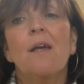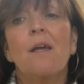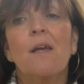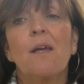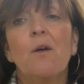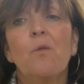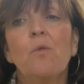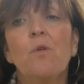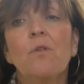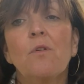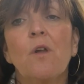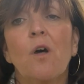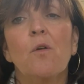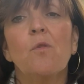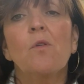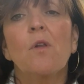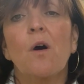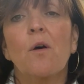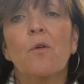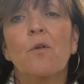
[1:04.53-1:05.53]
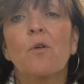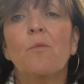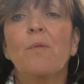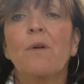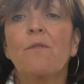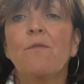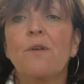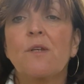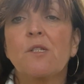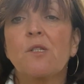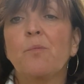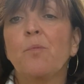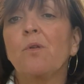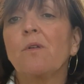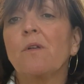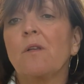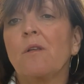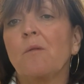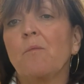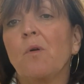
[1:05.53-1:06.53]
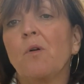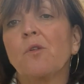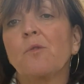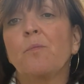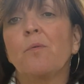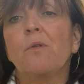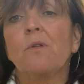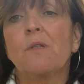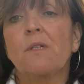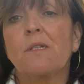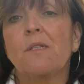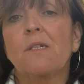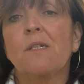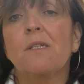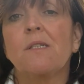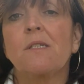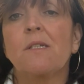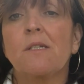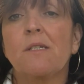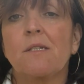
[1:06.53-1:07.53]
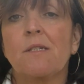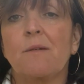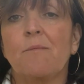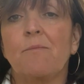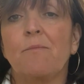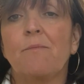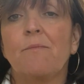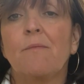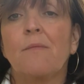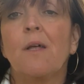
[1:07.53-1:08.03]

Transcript: it will no longer be visible in the multiple listing system.